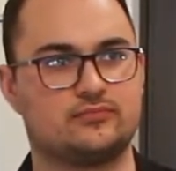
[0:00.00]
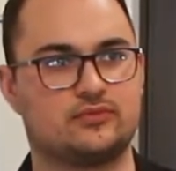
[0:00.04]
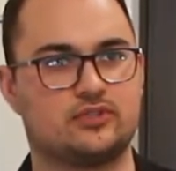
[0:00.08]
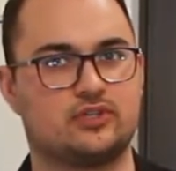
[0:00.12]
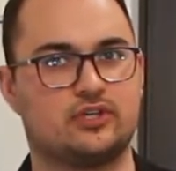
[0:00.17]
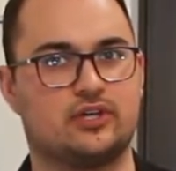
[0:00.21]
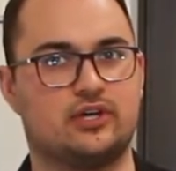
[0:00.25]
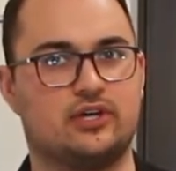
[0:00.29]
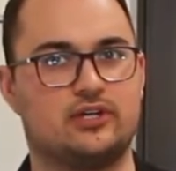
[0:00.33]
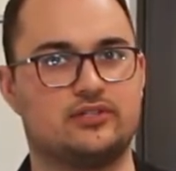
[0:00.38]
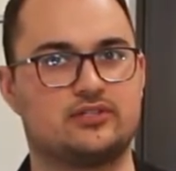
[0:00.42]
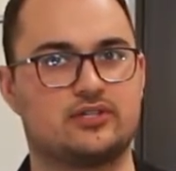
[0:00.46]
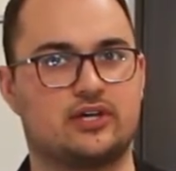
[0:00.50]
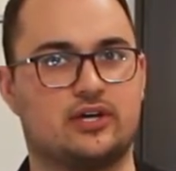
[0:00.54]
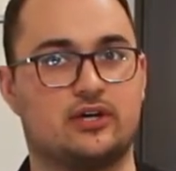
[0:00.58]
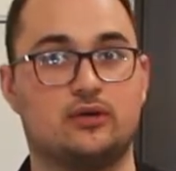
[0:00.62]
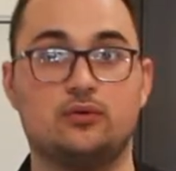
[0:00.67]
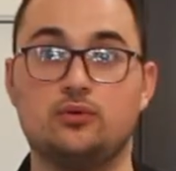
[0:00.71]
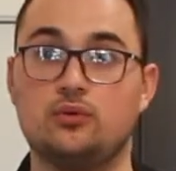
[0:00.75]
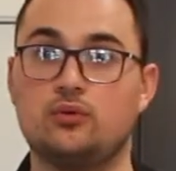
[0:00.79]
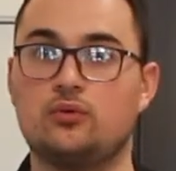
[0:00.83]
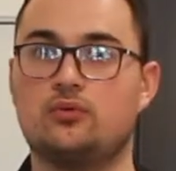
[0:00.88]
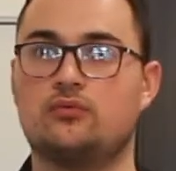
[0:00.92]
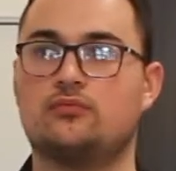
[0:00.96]
because,
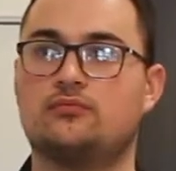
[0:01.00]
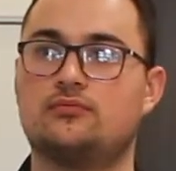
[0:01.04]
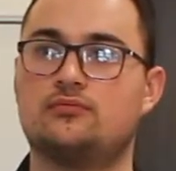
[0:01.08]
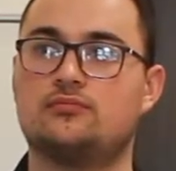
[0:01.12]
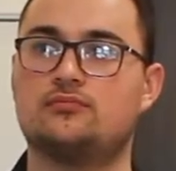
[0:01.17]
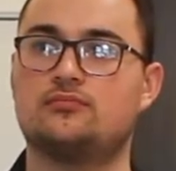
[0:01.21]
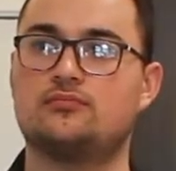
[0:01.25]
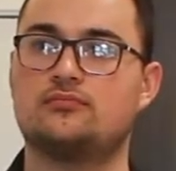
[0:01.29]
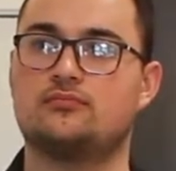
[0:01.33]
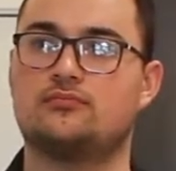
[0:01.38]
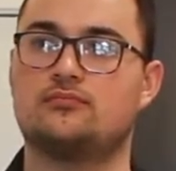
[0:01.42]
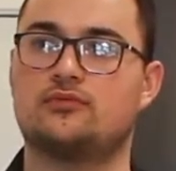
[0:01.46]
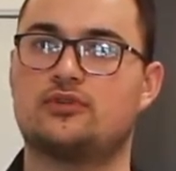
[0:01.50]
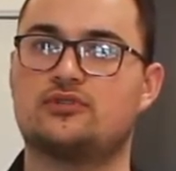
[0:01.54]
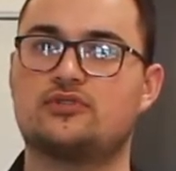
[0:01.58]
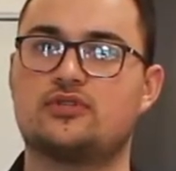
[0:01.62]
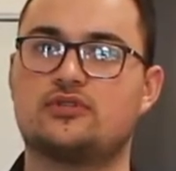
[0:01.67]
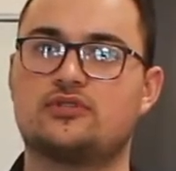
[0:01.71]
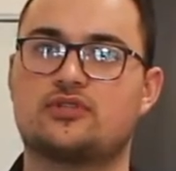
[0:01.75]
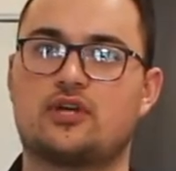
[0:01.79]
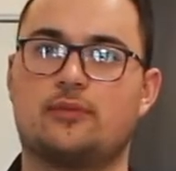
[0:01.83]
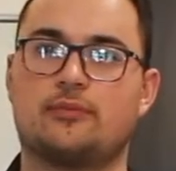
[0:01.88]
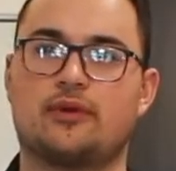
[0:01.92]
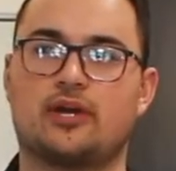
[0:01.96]
ooh, the
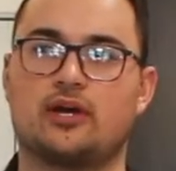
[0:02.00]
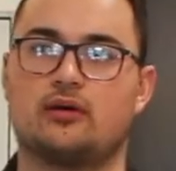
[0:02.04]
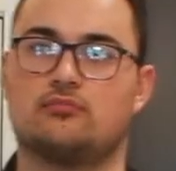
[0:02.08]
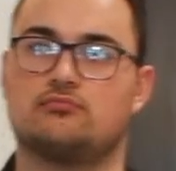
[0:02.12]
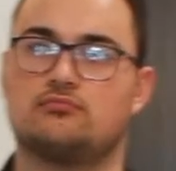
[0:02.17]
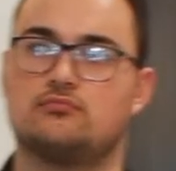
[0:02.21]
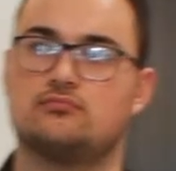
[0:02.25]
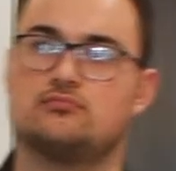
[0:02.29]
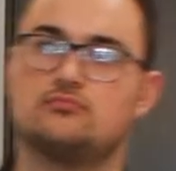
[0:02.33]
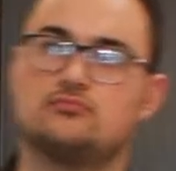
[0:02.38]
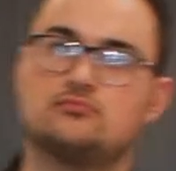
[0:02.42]
sun's coming out.